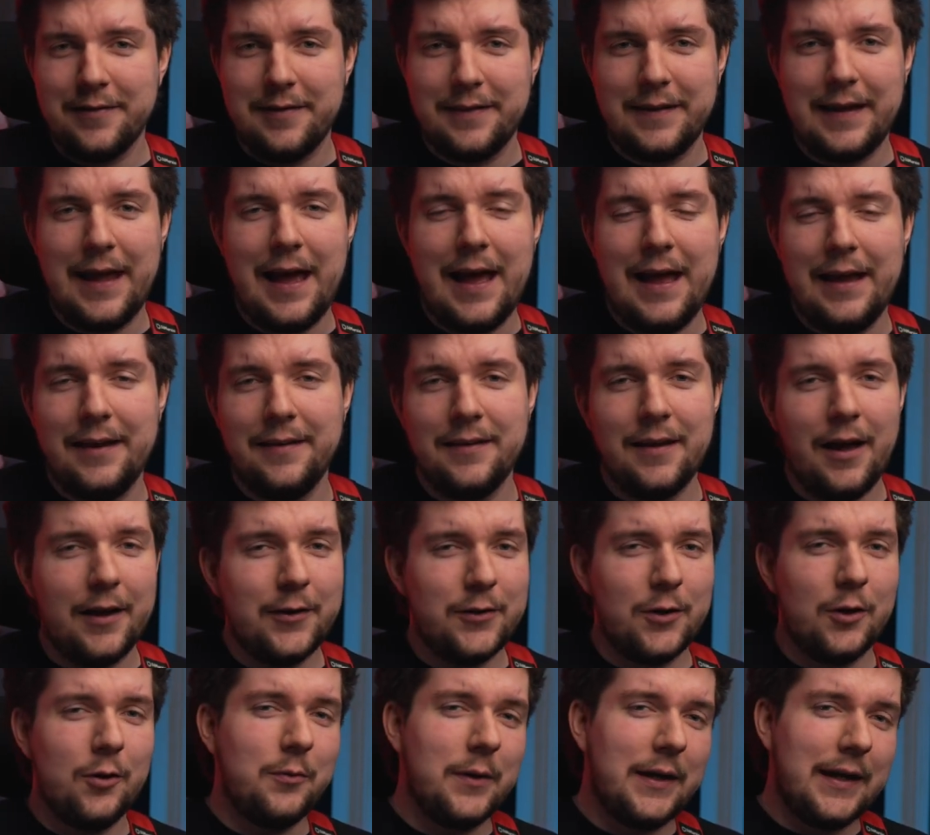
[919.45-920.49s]
to the end. I
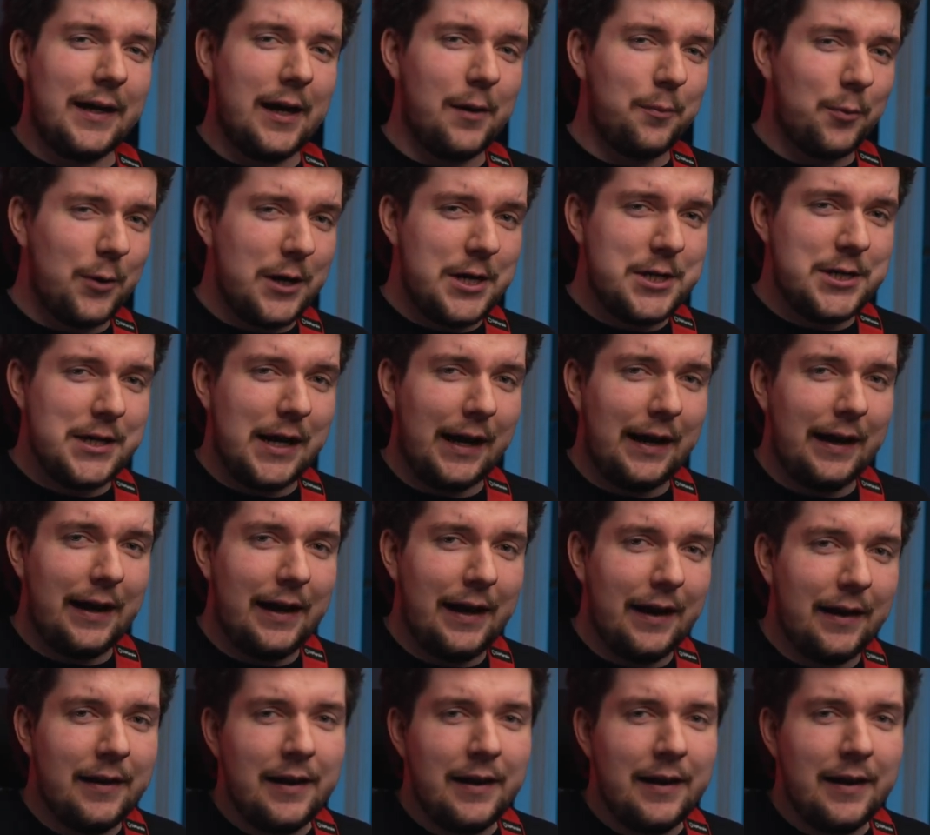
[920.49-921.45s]
do really appreciate it.